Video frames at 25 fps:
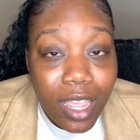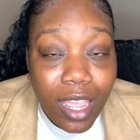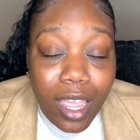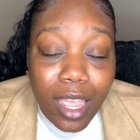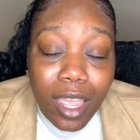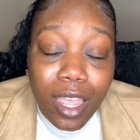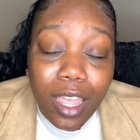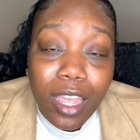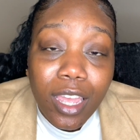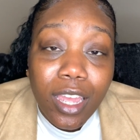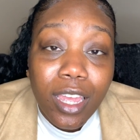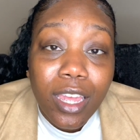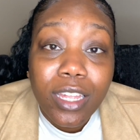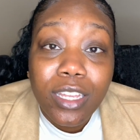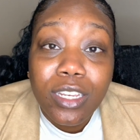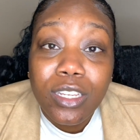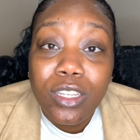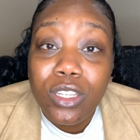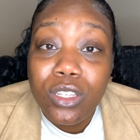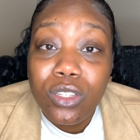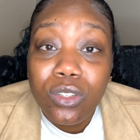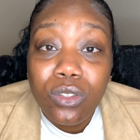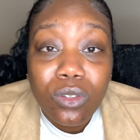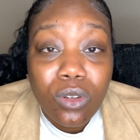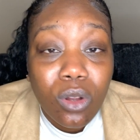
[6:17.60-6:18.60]
And
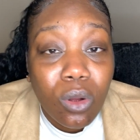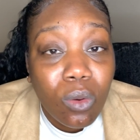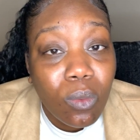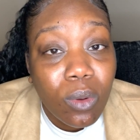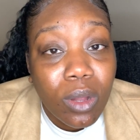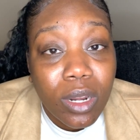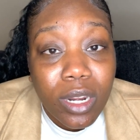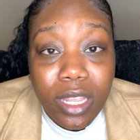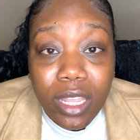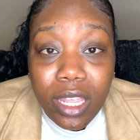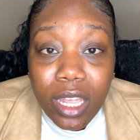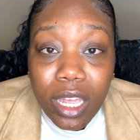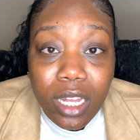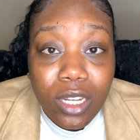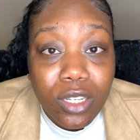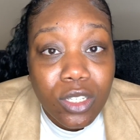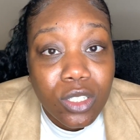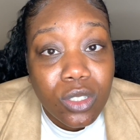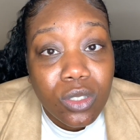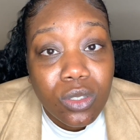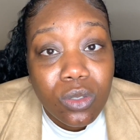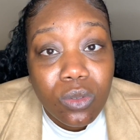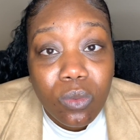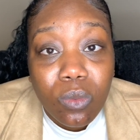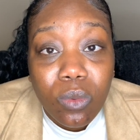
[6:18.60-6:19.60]
you don't want to
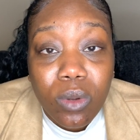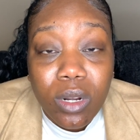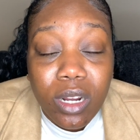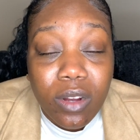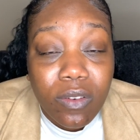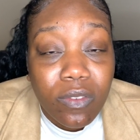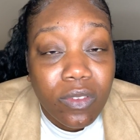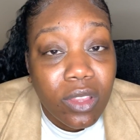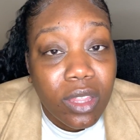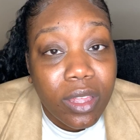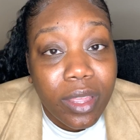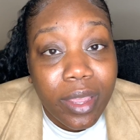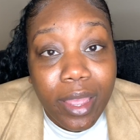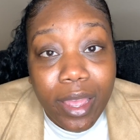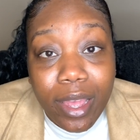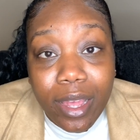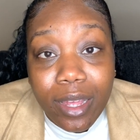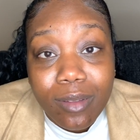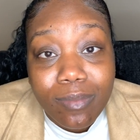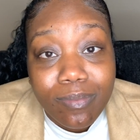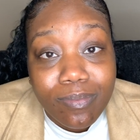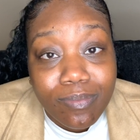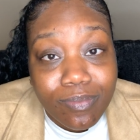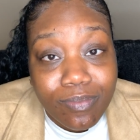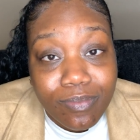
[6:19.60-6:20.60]
catch whatever they got.
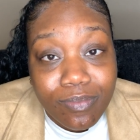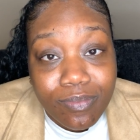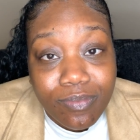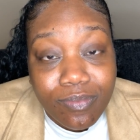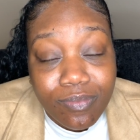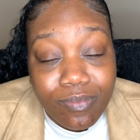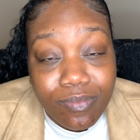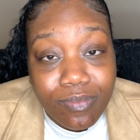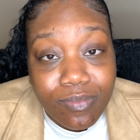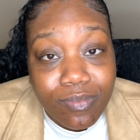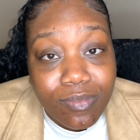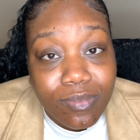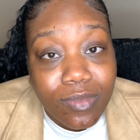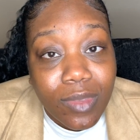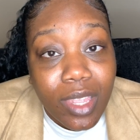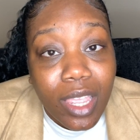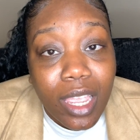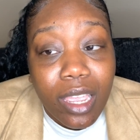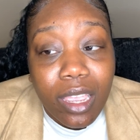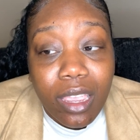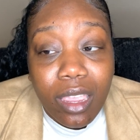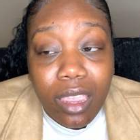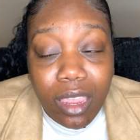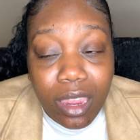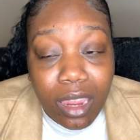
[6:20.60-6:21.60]

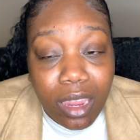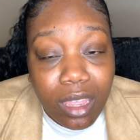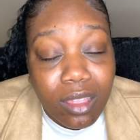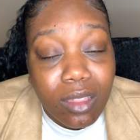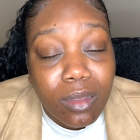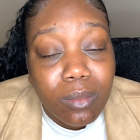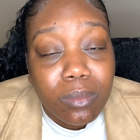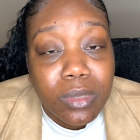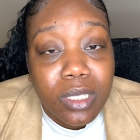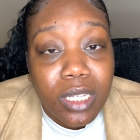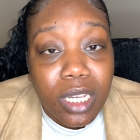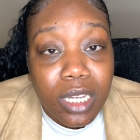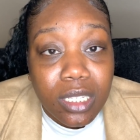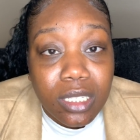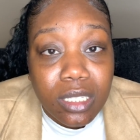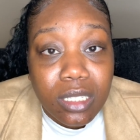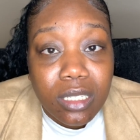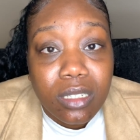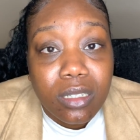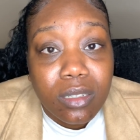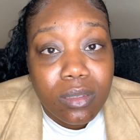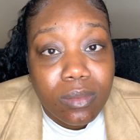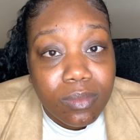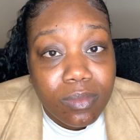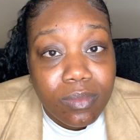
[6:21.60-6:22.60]
Get them
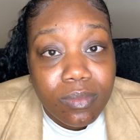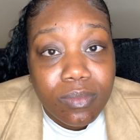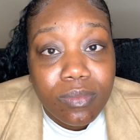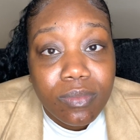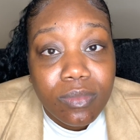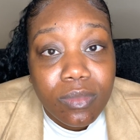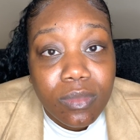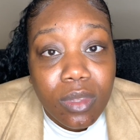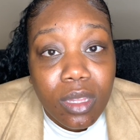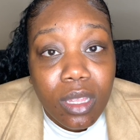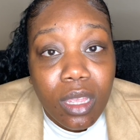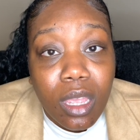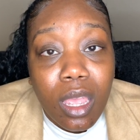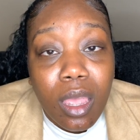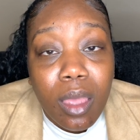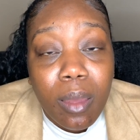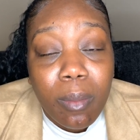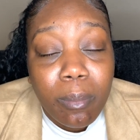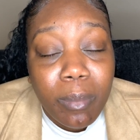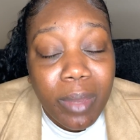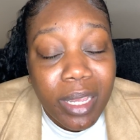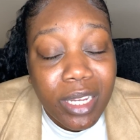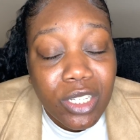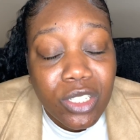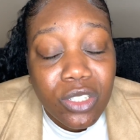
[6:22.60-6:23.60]
tested.
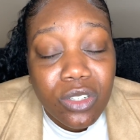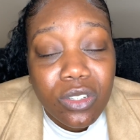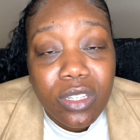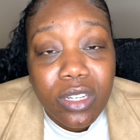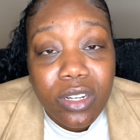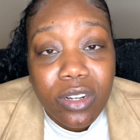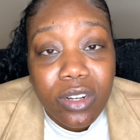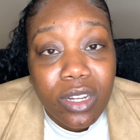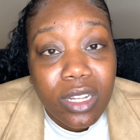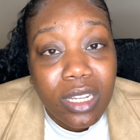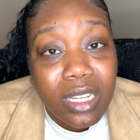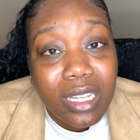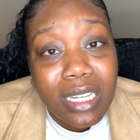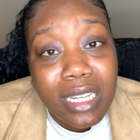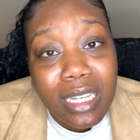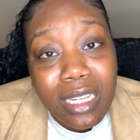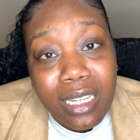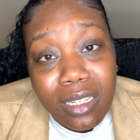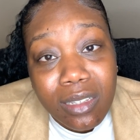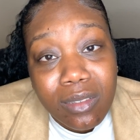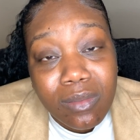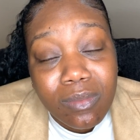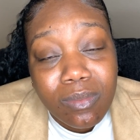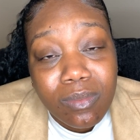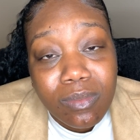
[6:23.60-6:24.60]
Make sure they're
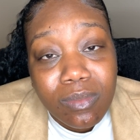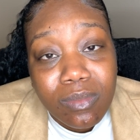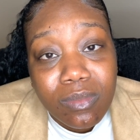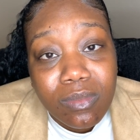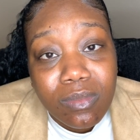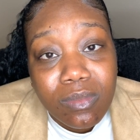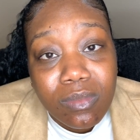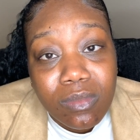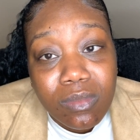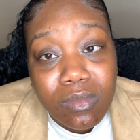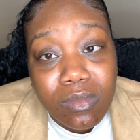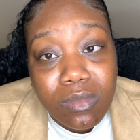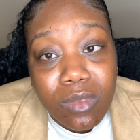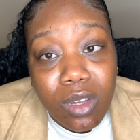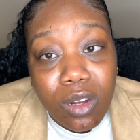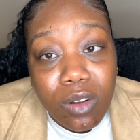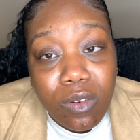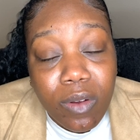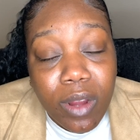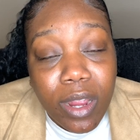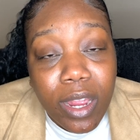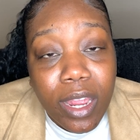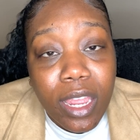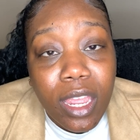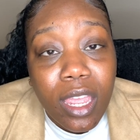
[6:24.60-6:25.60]
clean, all
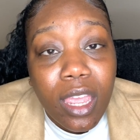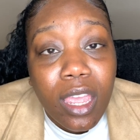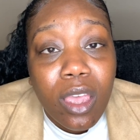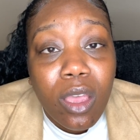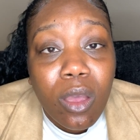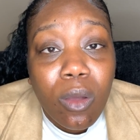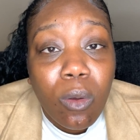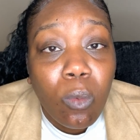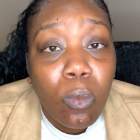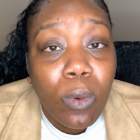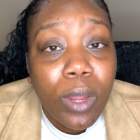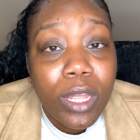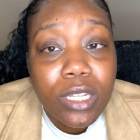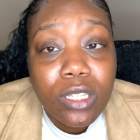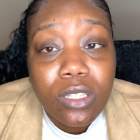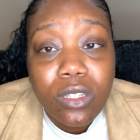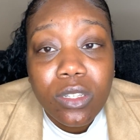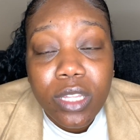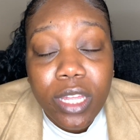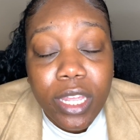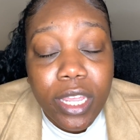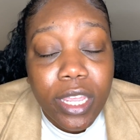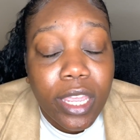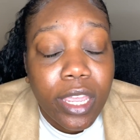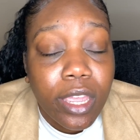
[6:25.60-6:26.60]
right? Wait till
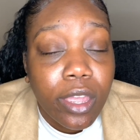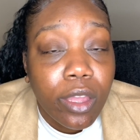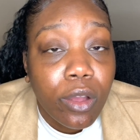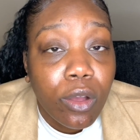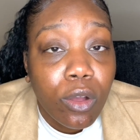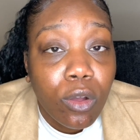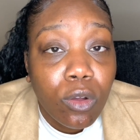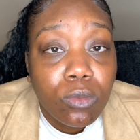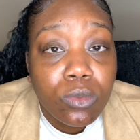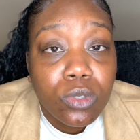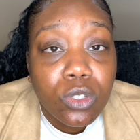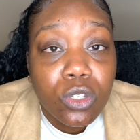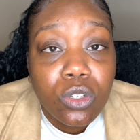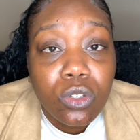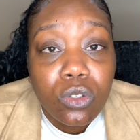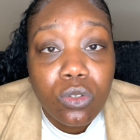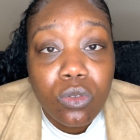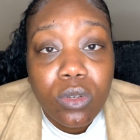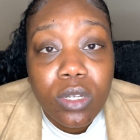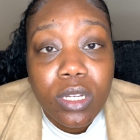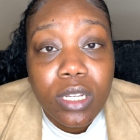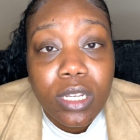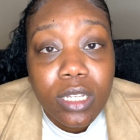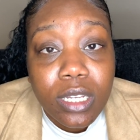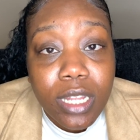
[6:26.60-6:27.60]
they get home so you
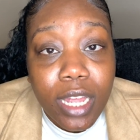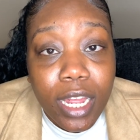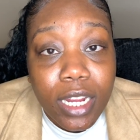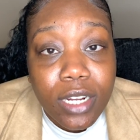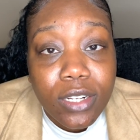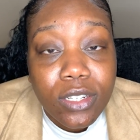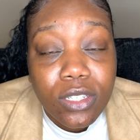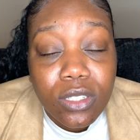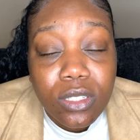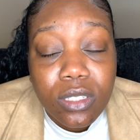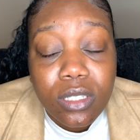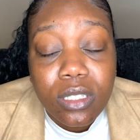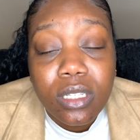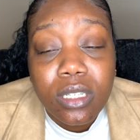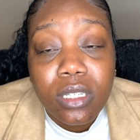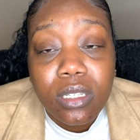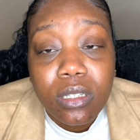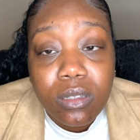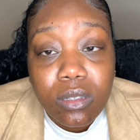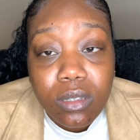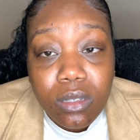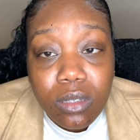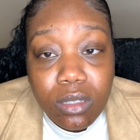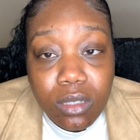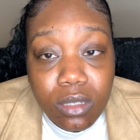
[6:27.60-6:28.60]
can actually
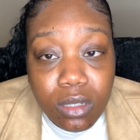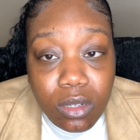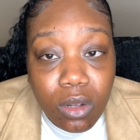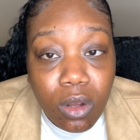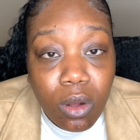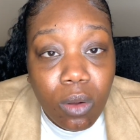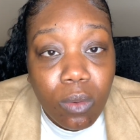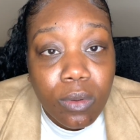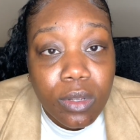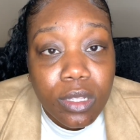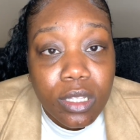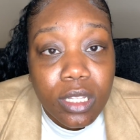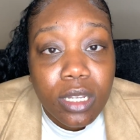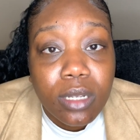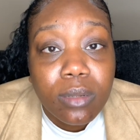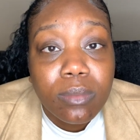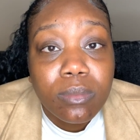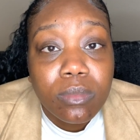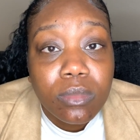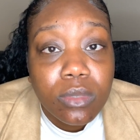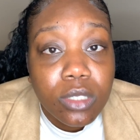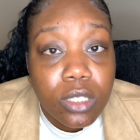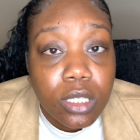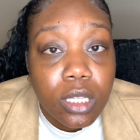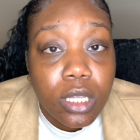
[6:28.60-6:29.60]
go with them
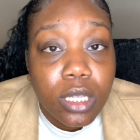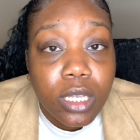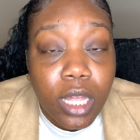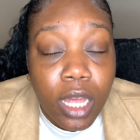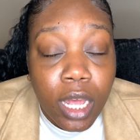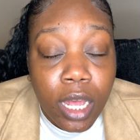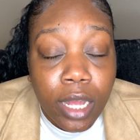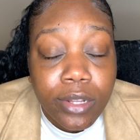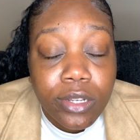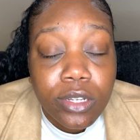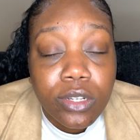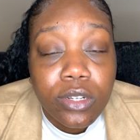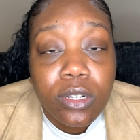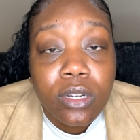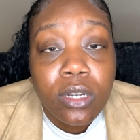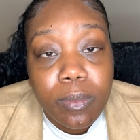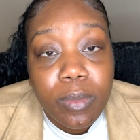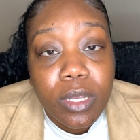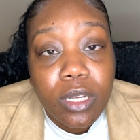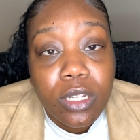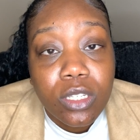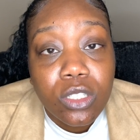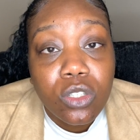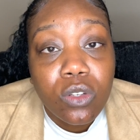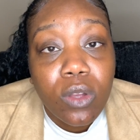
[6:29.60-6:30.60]
to the doctor,
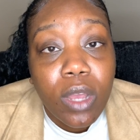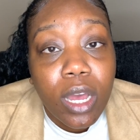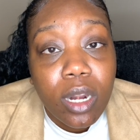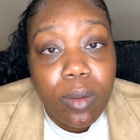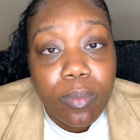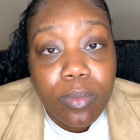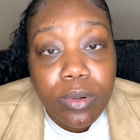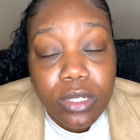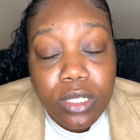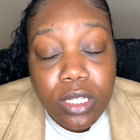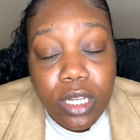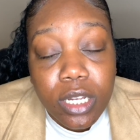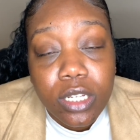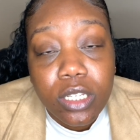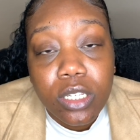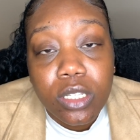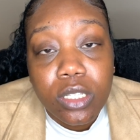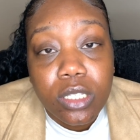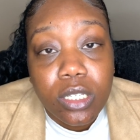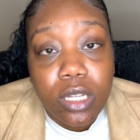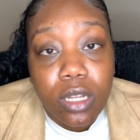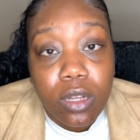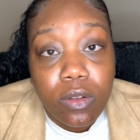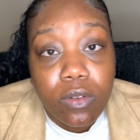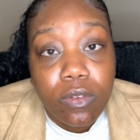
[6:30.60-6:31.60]
because you got to protect
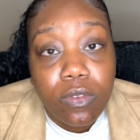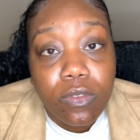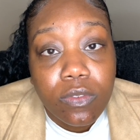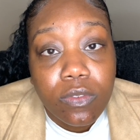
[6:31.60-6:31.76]
yourself.